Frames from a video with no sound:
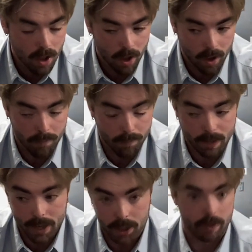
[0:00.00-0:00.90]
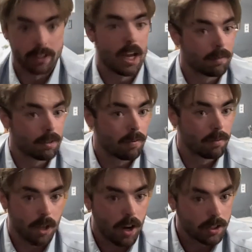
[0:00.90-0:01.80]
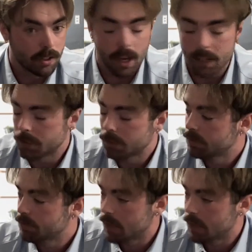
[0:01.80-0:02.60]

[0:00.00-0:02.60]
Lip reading: I had a great time coming talking to you guys.